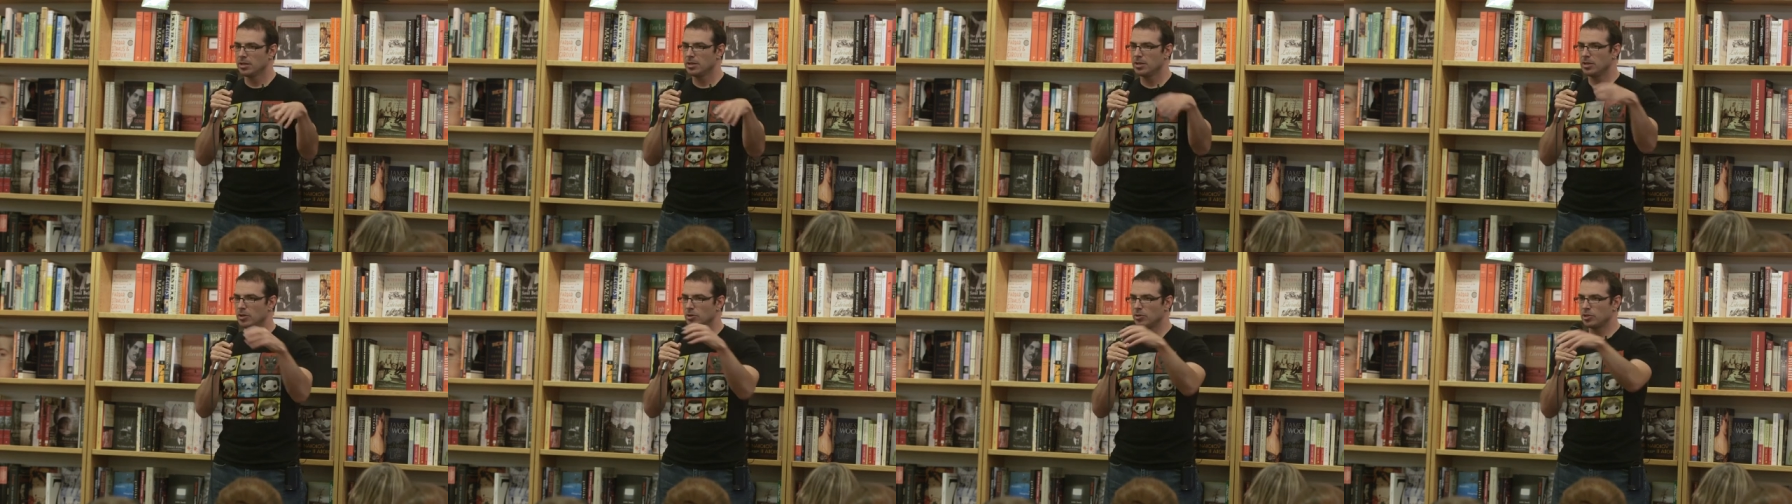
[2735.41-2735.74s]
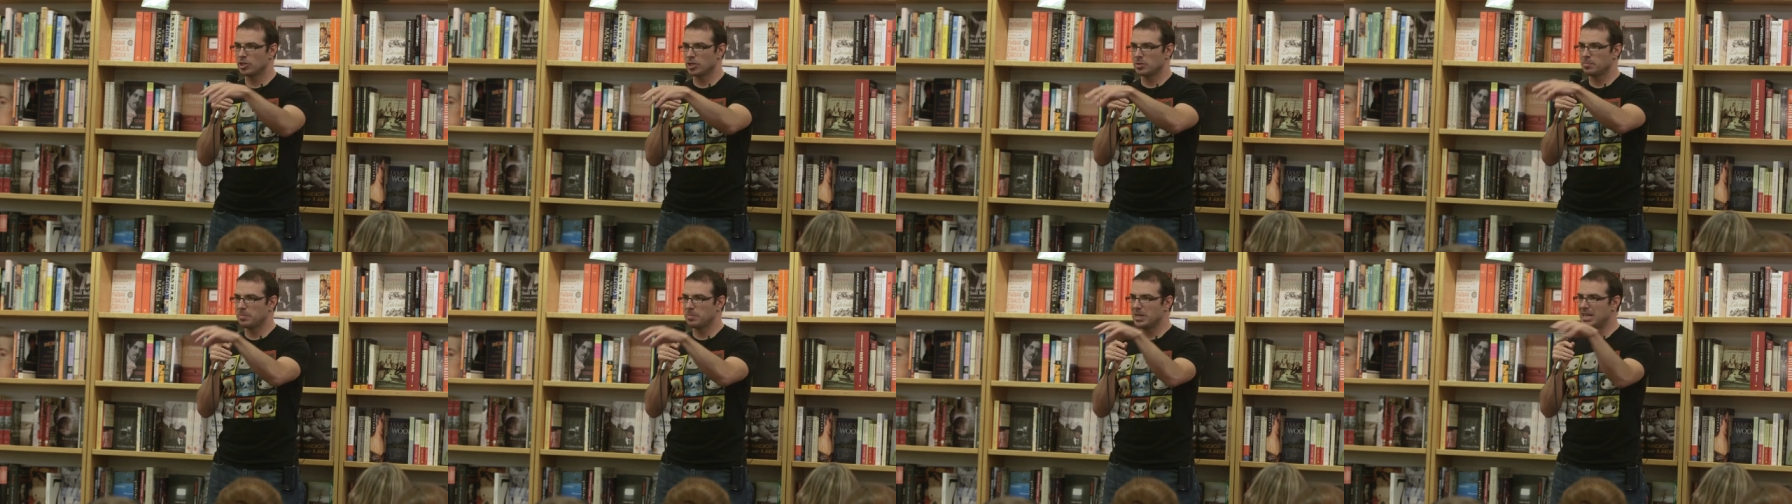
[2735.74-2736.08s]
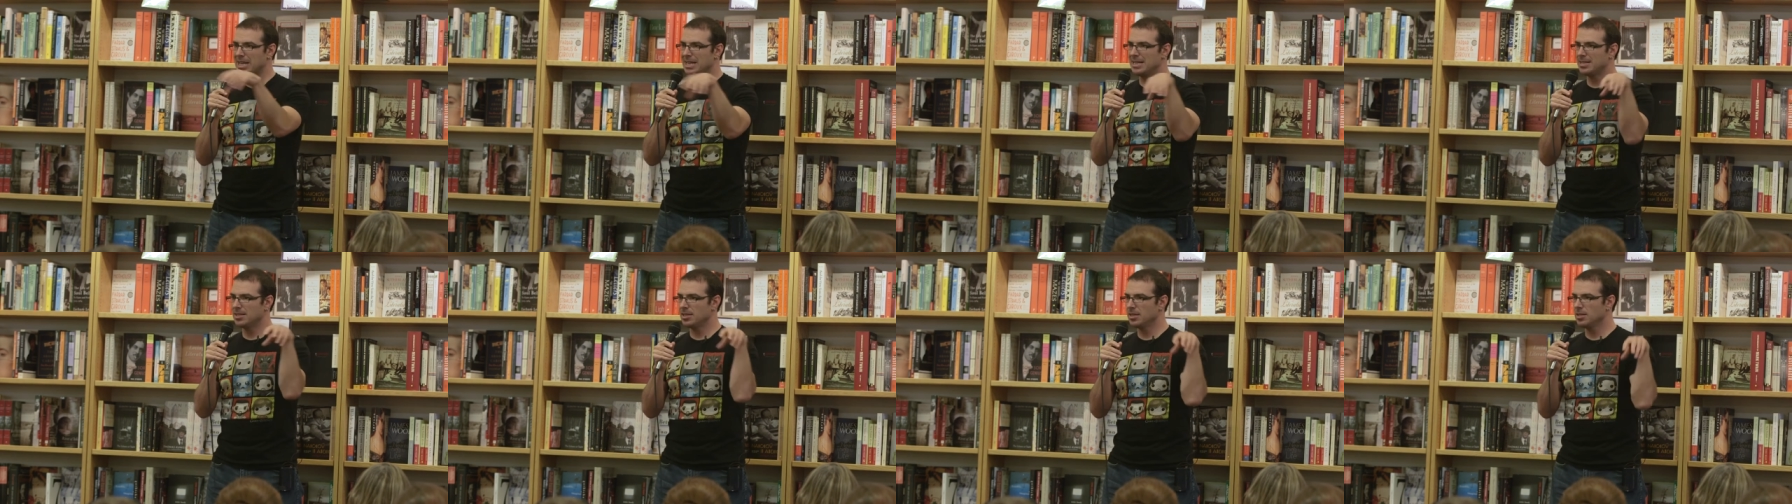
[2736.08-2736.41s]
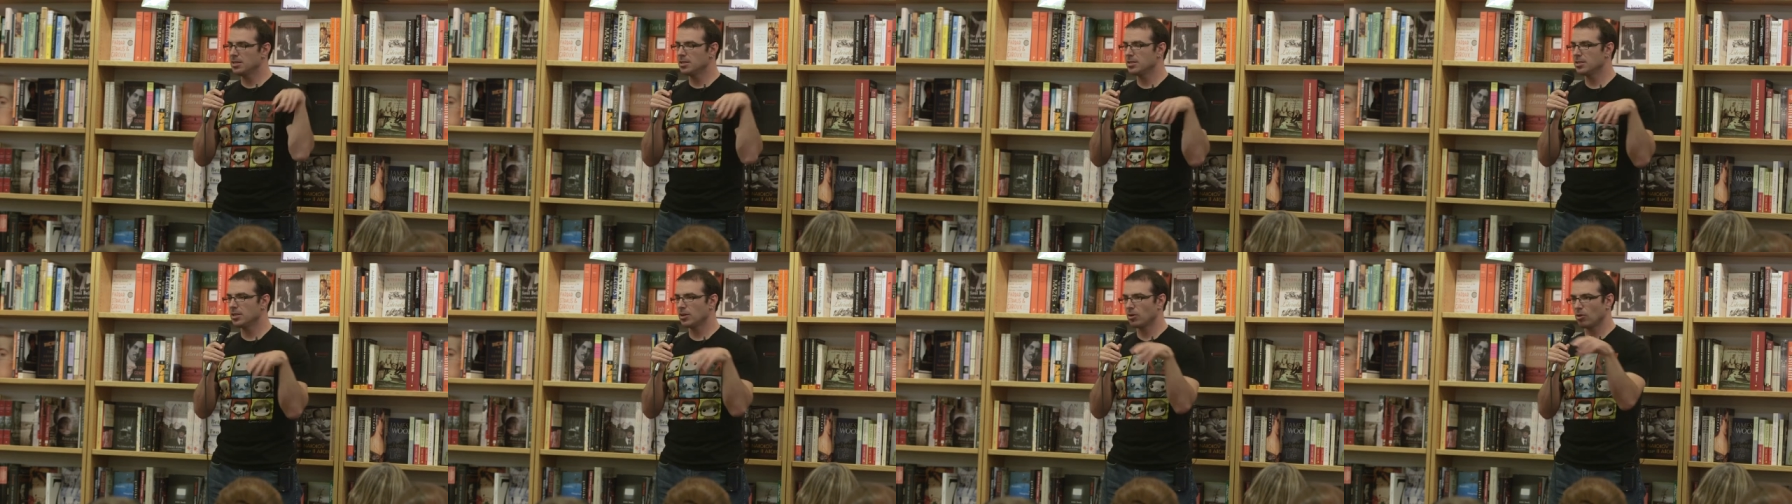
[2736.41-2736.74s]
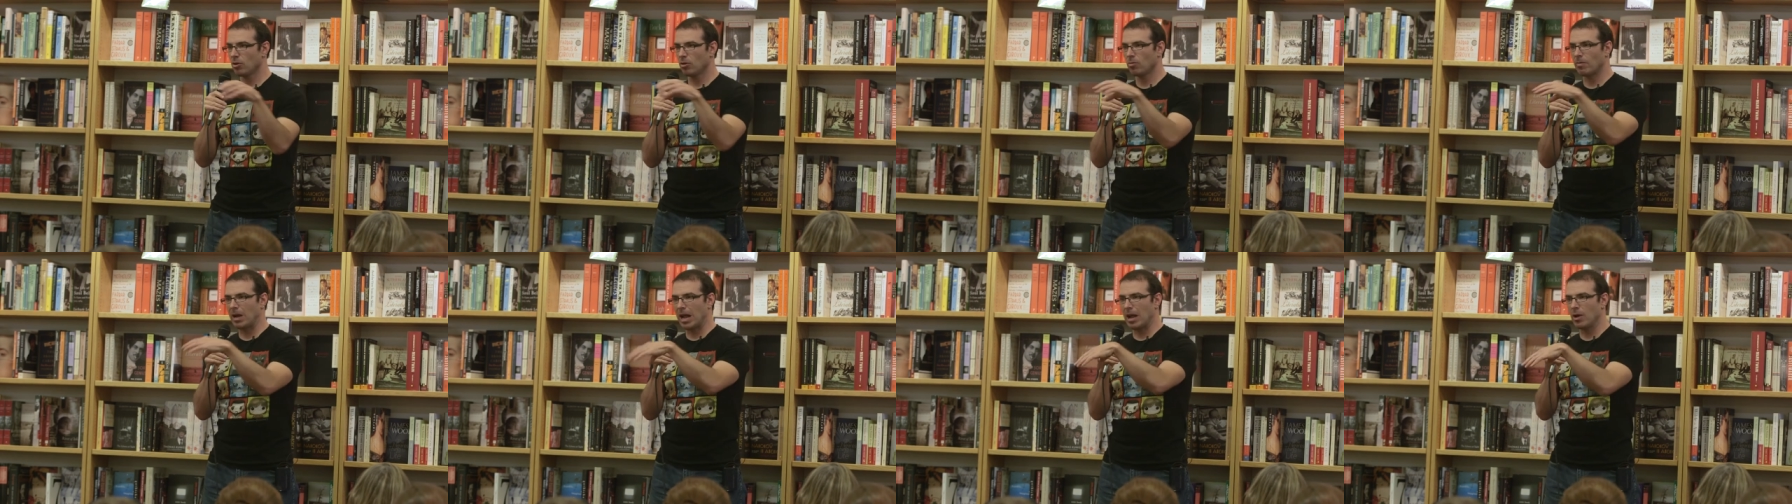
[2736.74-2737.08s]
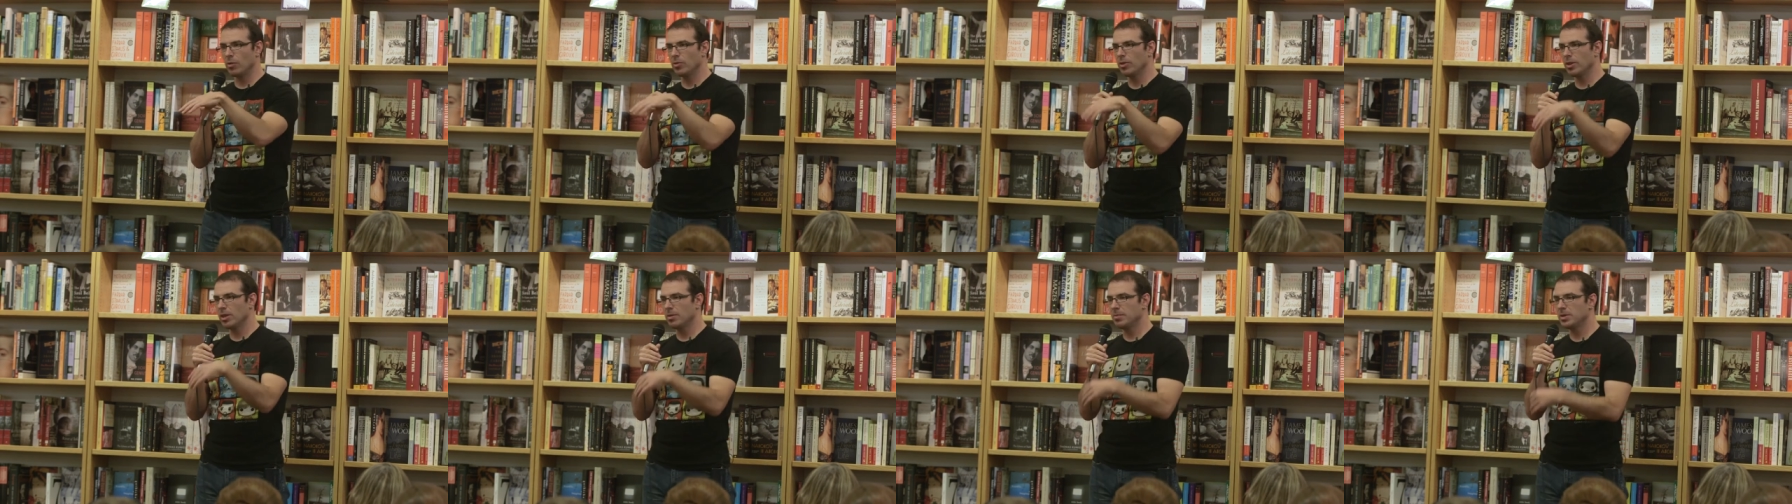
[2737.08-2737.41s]
you know just pieces that are
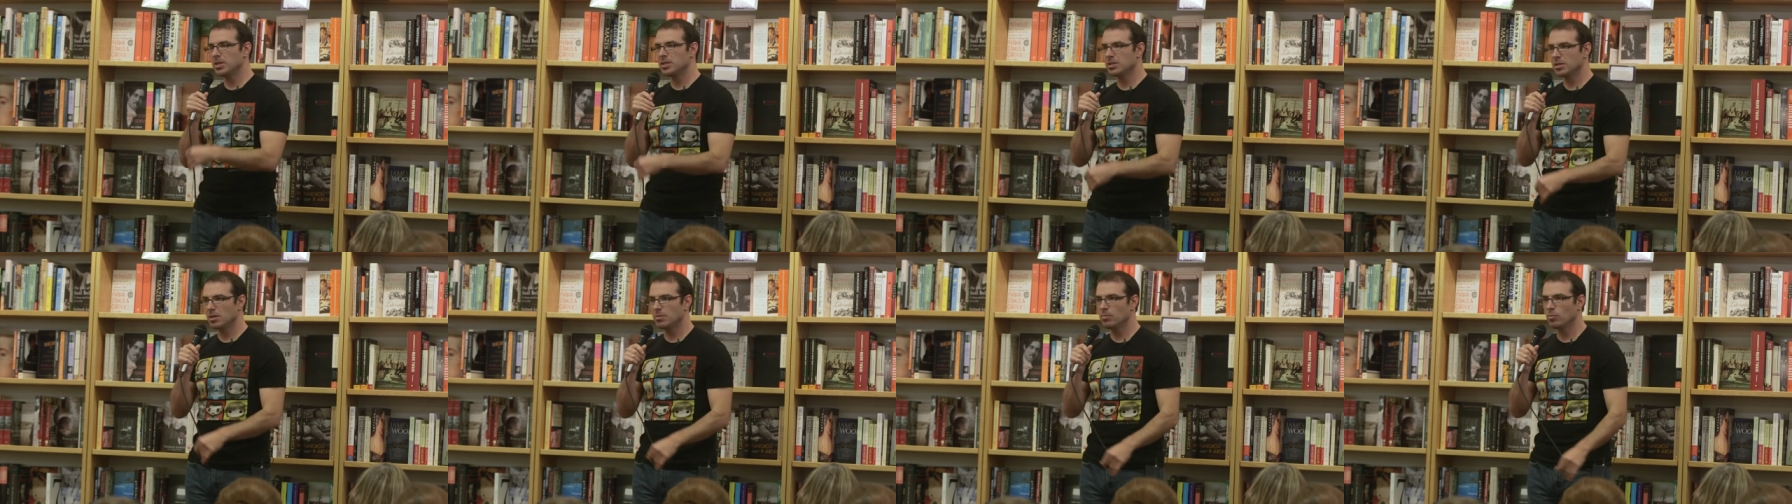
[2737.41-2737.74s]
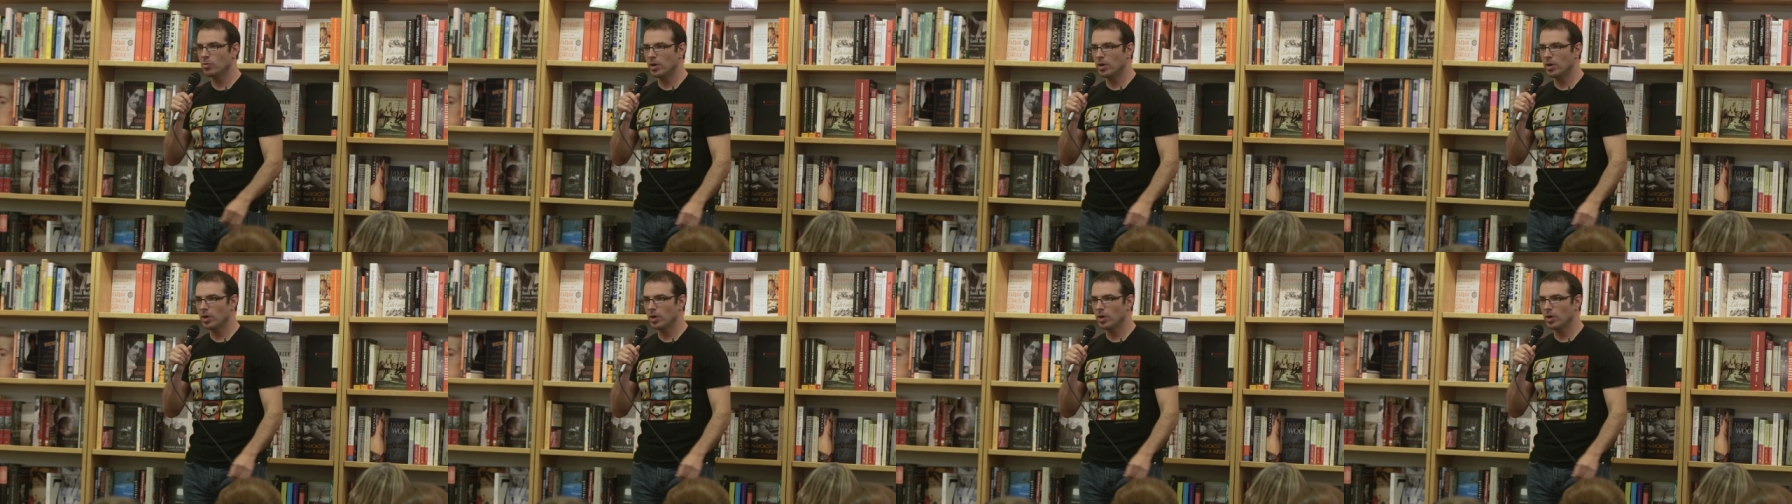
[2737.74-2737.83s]
around them in some